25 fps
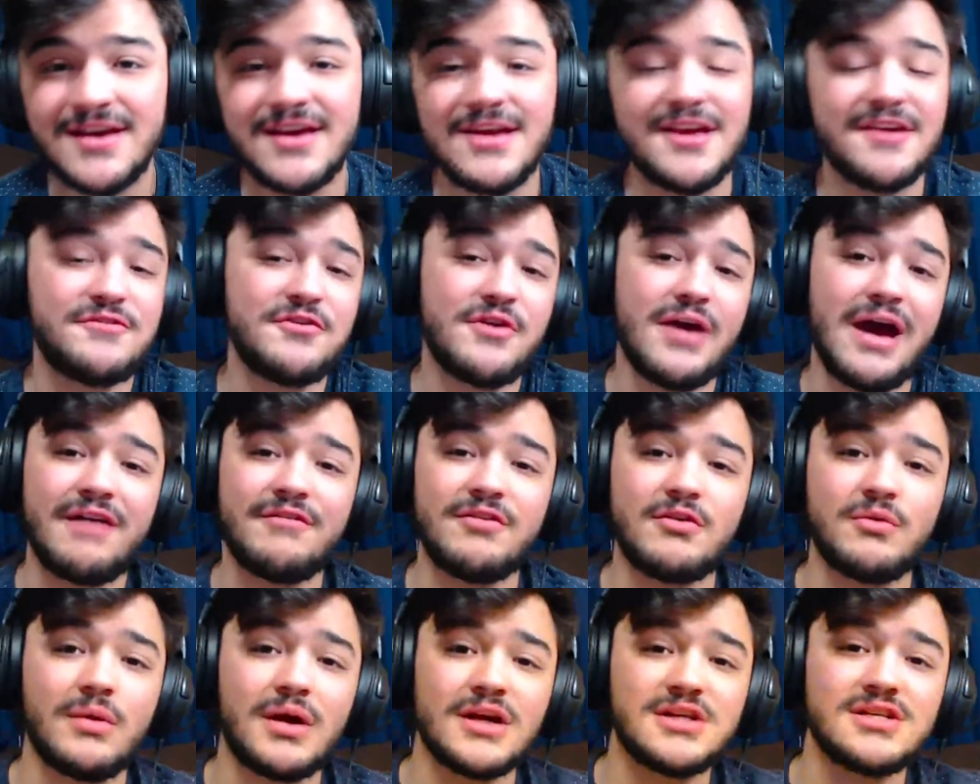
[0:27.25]
If you
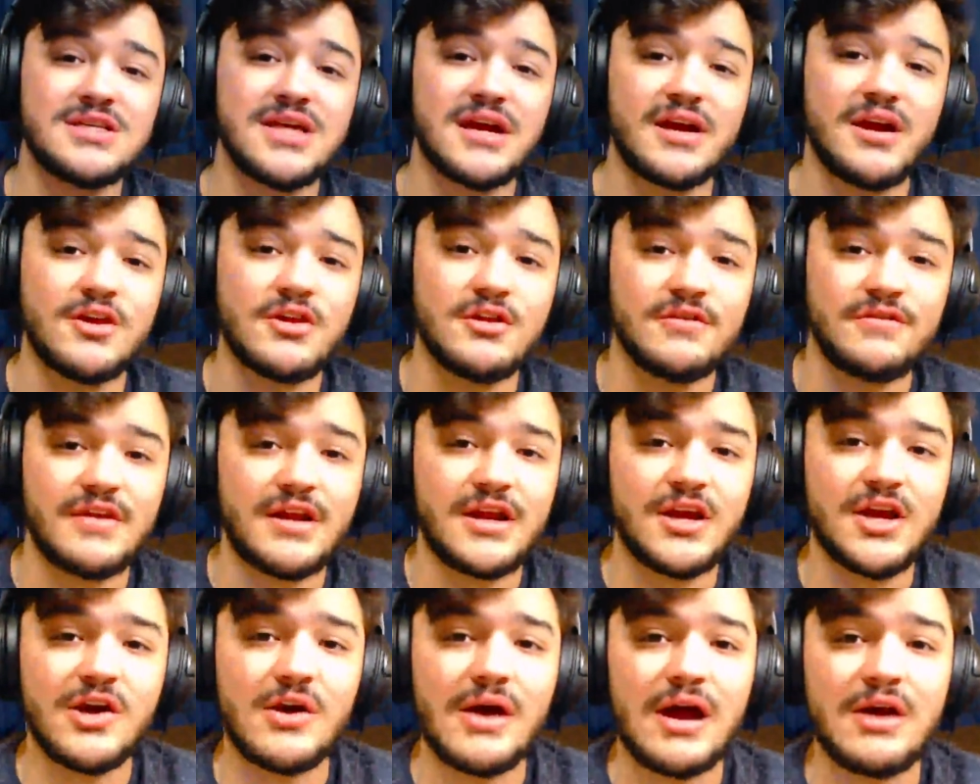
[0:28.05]
haven't watched that other
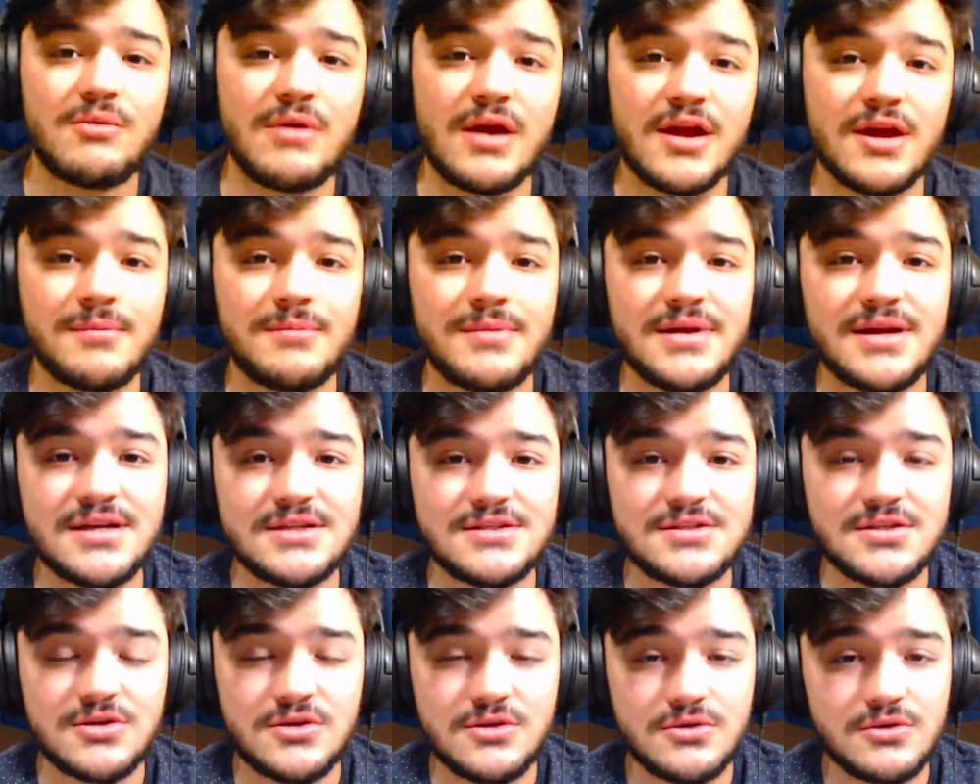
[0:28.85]
video, I recommend
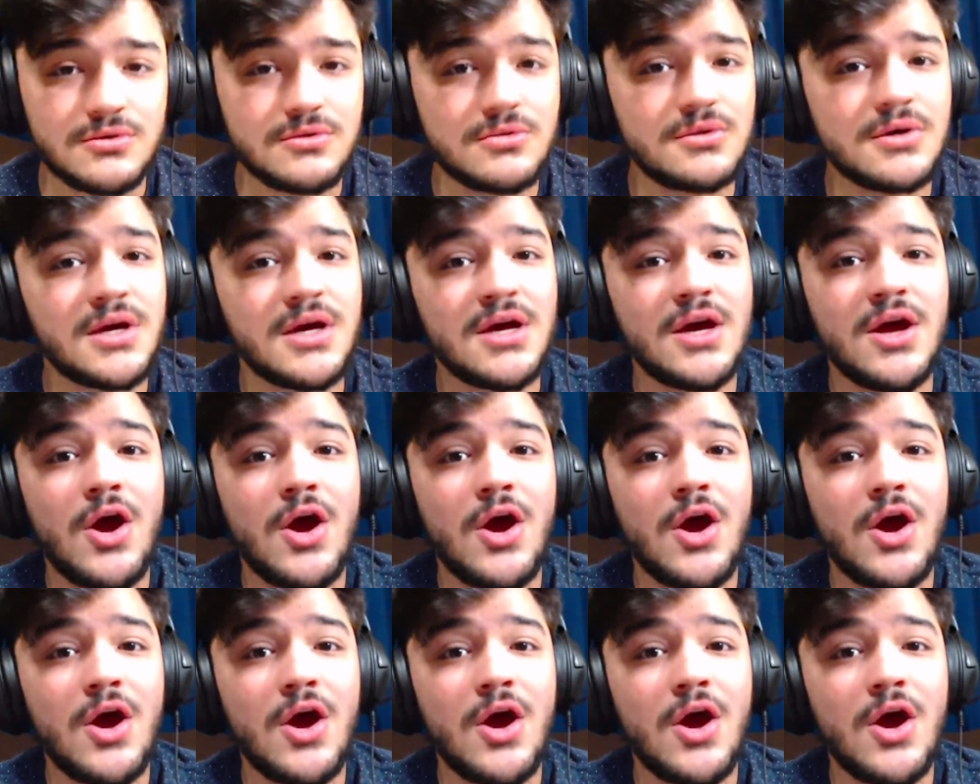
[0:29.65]
it to you